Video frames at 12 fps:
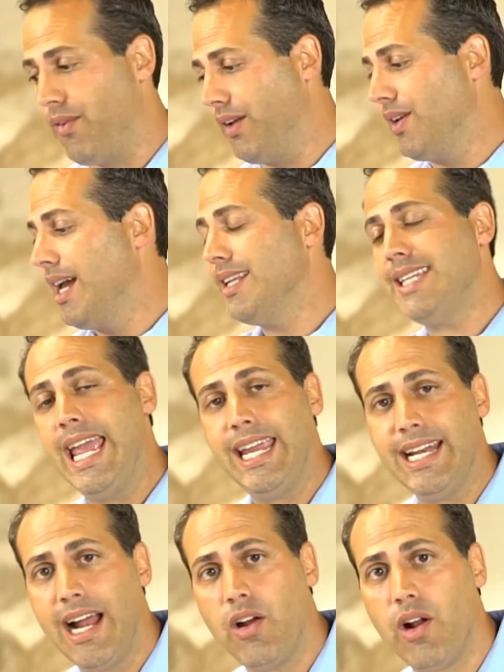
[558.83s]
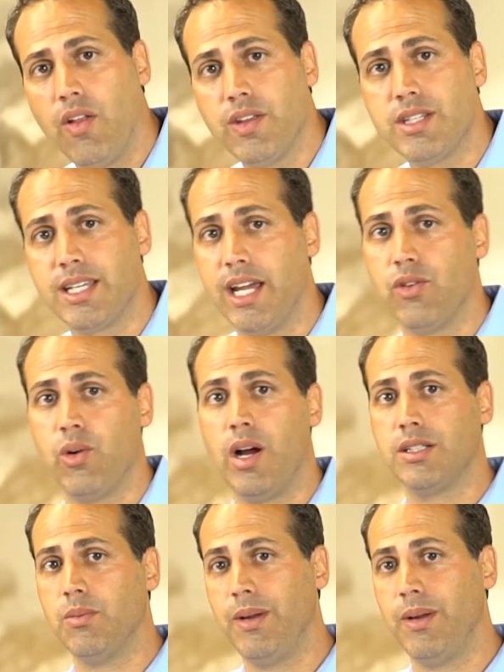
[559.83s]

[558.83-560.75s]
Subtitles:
we've taken out all the skid rugs,